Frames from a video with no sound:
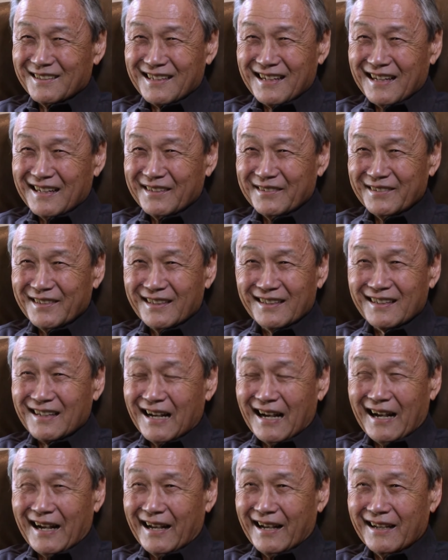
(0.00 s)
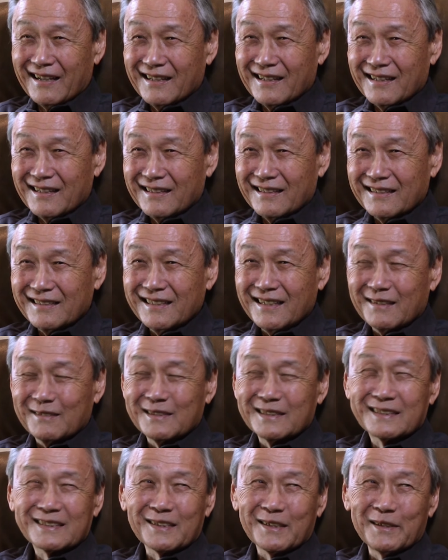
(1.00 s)
kind of young guy?
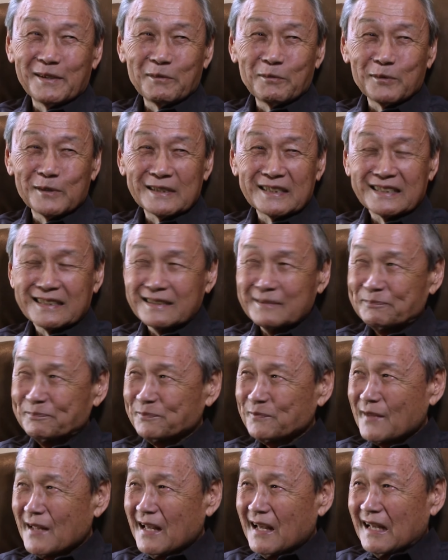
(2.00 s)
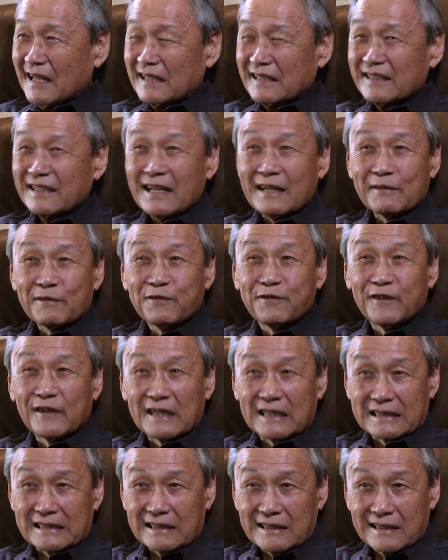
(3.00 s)
And so it was not
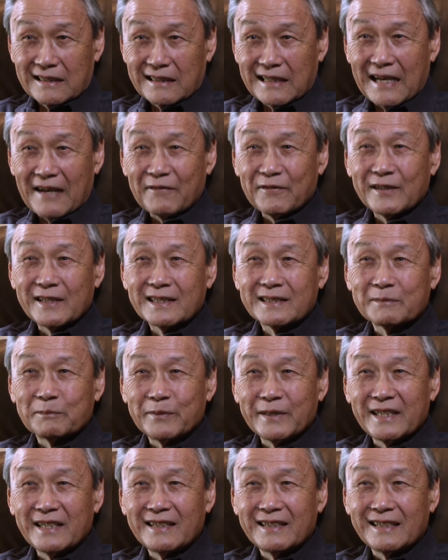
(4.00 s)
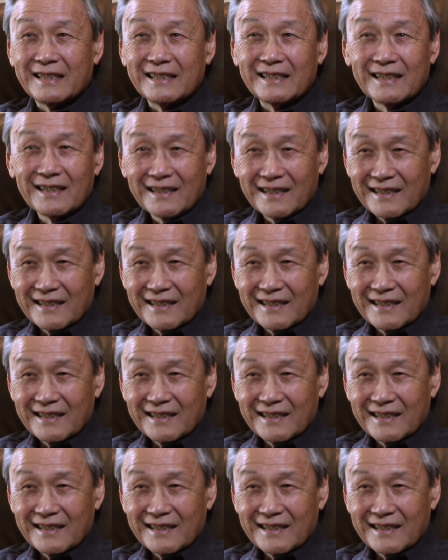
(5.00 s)
fun having to be the